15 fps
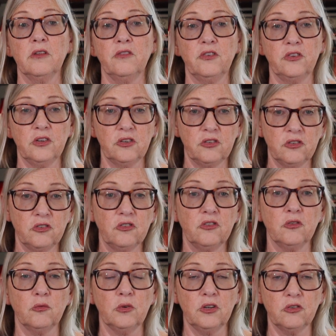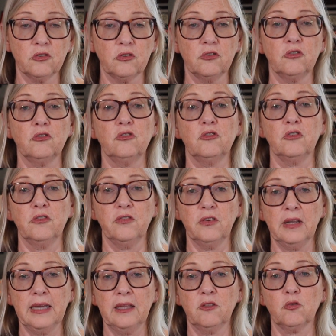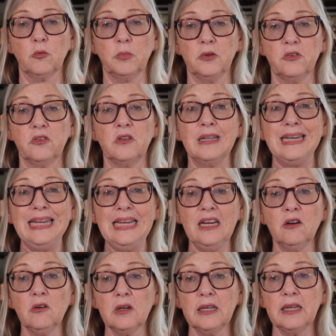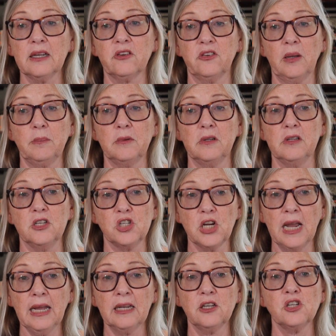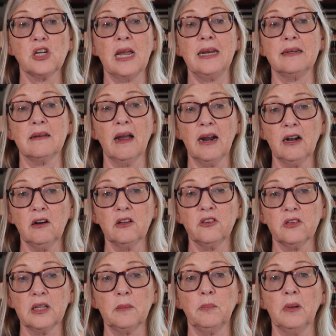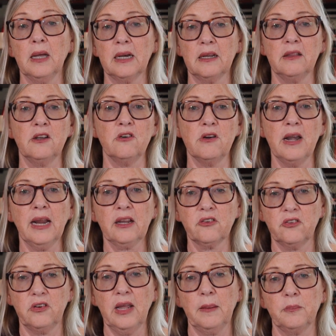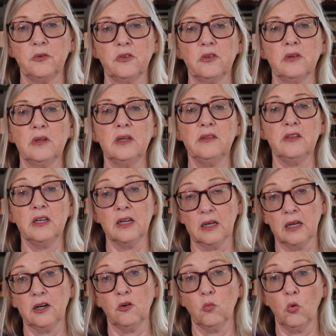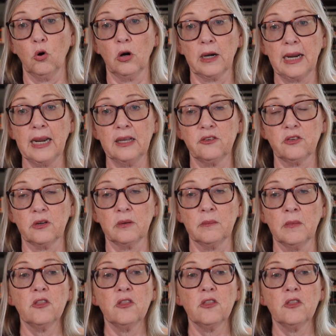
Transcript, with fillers: the physicians, the researchers, the philanthropists that eagerly accepted the challenge and tirelessly plotted their next steps and the declared war on cancer.